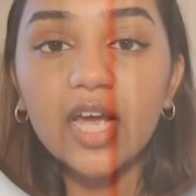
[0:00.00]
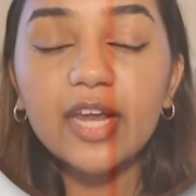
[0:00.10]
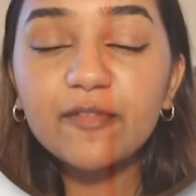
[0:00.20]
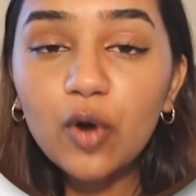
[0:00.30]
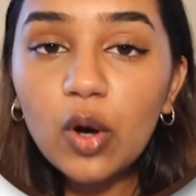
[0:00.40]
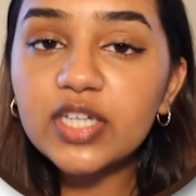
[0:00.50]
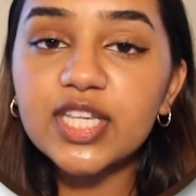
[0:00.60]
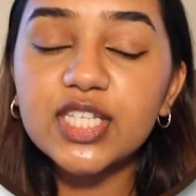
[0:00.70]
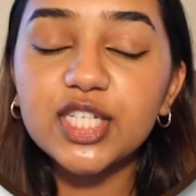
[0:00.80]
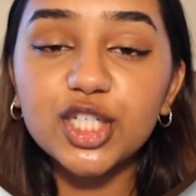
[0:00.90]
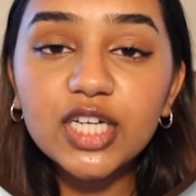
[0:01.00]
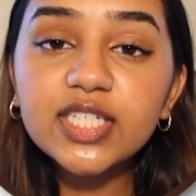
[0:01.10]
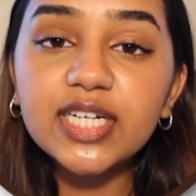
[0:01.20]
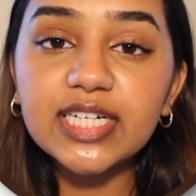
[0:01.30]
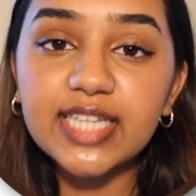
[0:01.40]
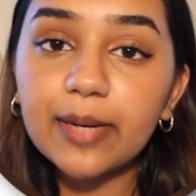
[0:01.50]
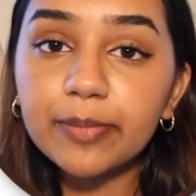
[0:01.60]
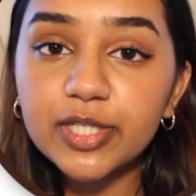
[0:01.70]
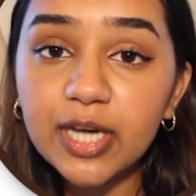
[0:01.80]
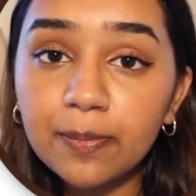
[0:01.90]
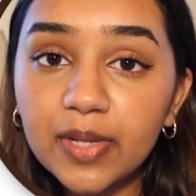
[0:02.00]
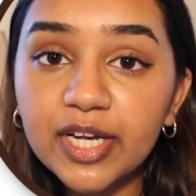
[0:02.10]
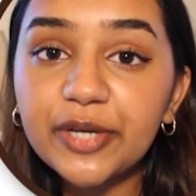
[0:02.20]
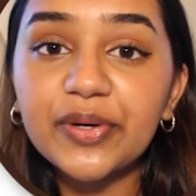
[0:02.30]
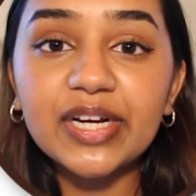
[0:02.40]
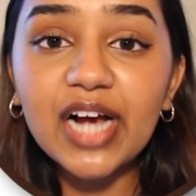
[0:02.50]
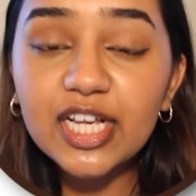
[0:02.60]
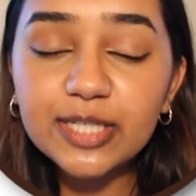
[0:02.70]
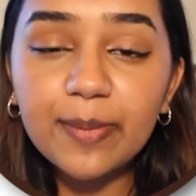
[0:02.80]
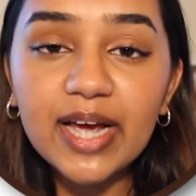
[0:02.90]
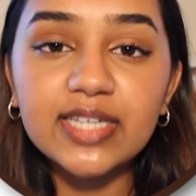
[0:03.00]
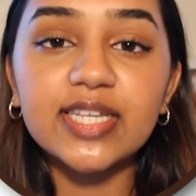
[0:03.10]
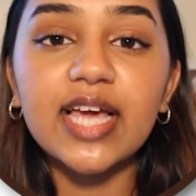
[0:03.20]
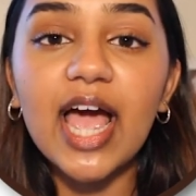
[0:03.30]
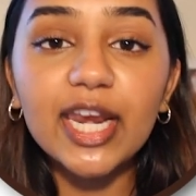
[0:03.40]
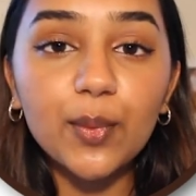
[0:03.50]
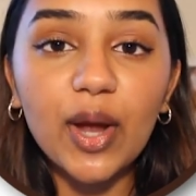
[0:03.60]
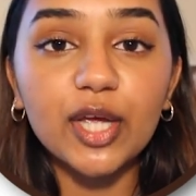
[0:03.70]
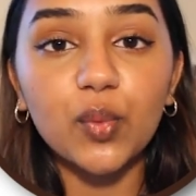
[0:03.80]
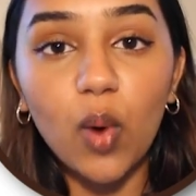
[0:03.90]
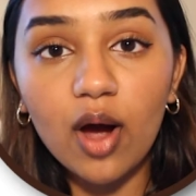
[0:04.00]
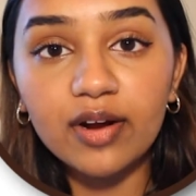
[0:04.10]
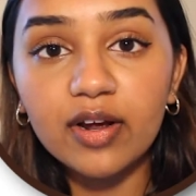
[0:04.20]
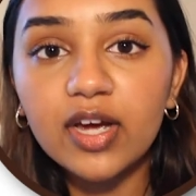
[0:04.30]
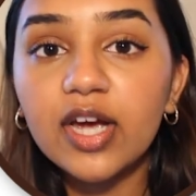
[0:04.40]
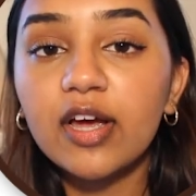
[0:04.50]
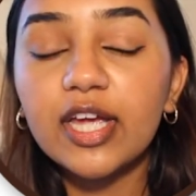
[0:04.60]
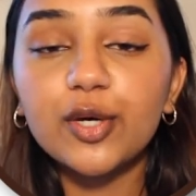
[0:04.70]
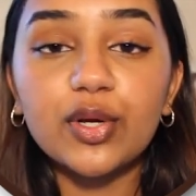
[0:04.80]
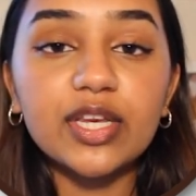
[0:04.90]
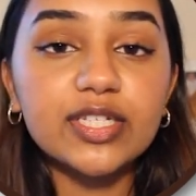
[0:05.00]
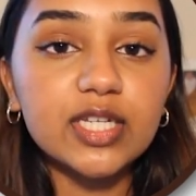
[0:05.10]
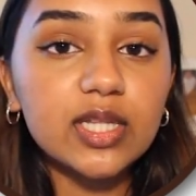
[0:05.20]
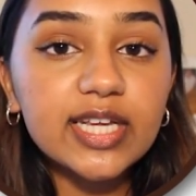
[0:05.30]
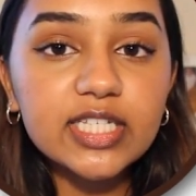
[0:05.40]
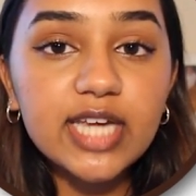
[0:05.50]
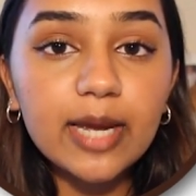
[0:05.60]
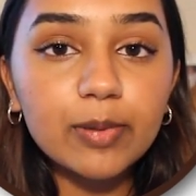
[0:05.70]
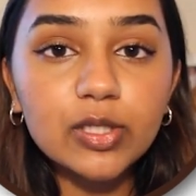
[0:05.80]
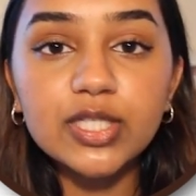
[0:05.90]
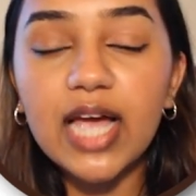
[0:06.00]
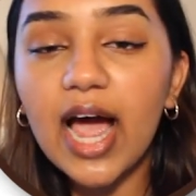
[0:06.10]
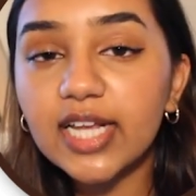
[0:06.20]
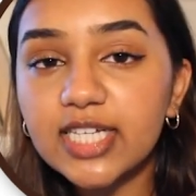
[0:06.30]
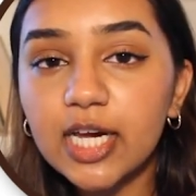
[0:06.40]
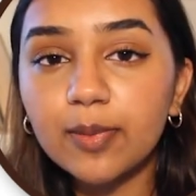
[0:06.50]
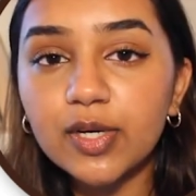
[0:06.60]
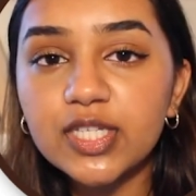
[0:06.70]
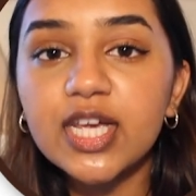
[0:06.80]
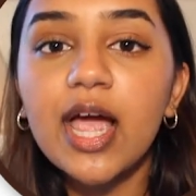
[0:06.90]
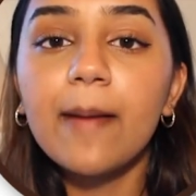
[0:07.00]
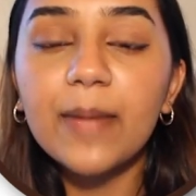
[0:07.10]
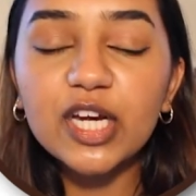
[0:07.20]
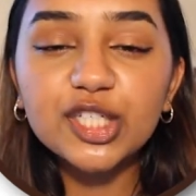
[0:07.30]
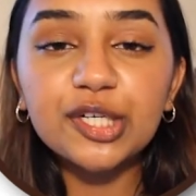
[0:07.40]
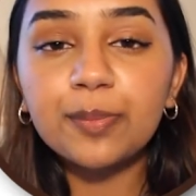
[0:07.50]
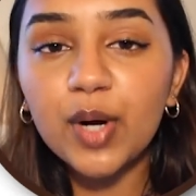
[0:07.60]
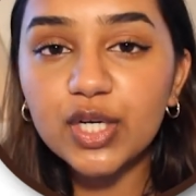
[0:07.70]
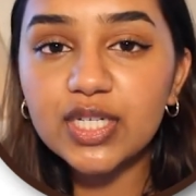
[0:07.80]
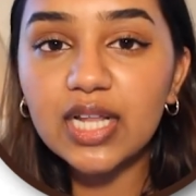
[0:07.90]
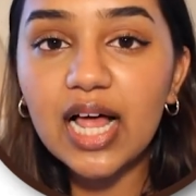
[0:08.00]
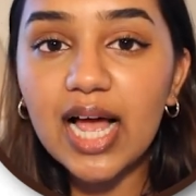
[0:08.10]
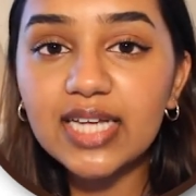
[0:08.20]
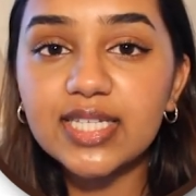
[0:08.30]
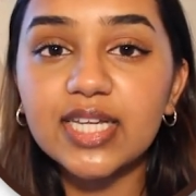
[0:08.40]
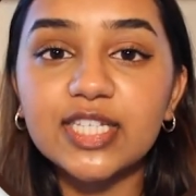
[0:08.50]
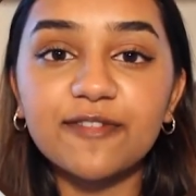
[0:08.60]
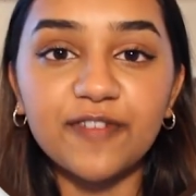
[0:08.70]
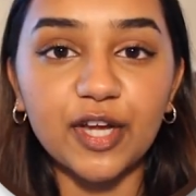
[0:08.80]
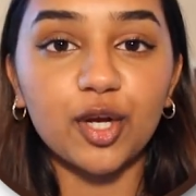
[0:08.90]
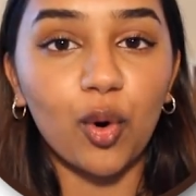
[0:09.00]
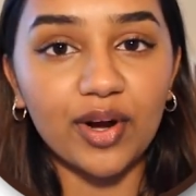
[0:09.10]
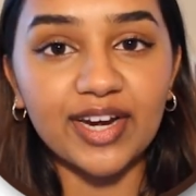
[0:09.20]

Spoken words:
And of course, this is just an example template. You can customize it any way you want. You can delete tables, add tables, make sure you personalize it to fit your